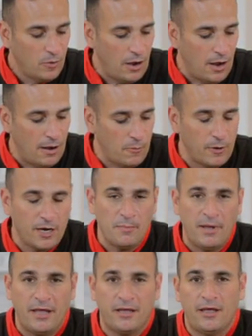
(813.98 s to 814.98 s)
We're gonna
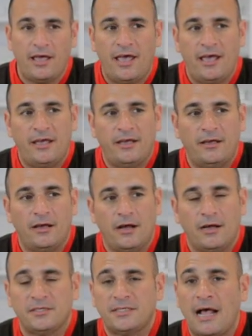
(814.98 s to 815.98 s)
make a
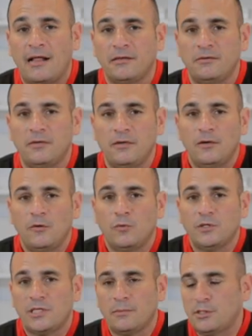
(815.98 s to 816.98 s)
salad
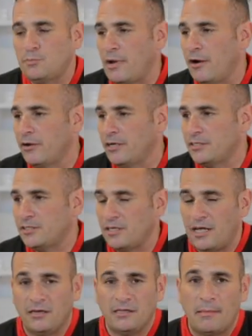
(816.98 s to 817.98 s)
with some asparagus
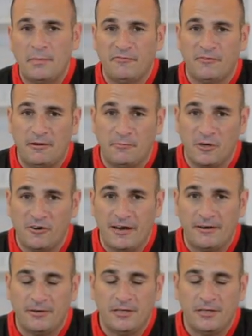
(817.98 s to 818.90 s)
and a lemon vinaigrette.